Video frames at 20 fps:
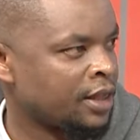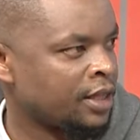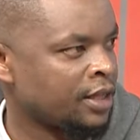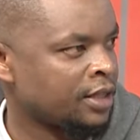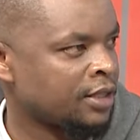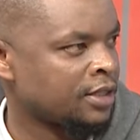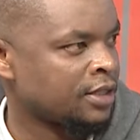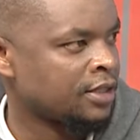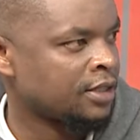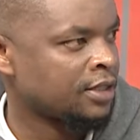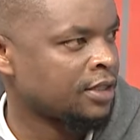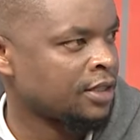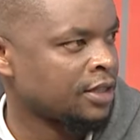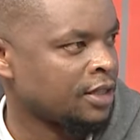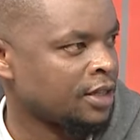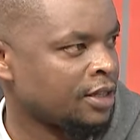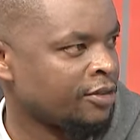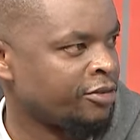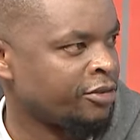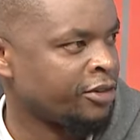these
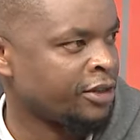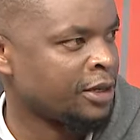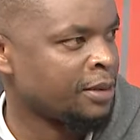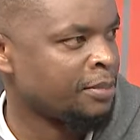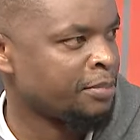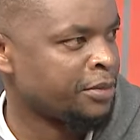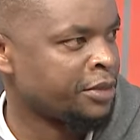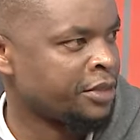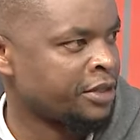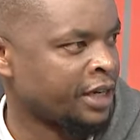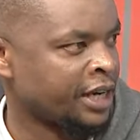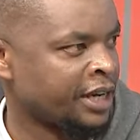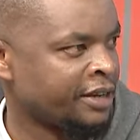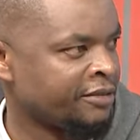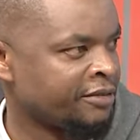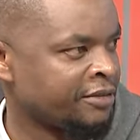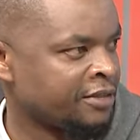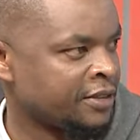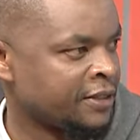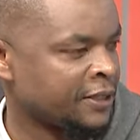film
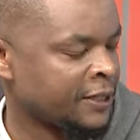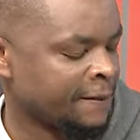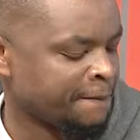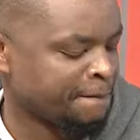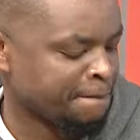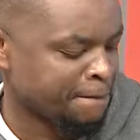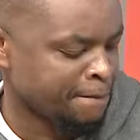drives.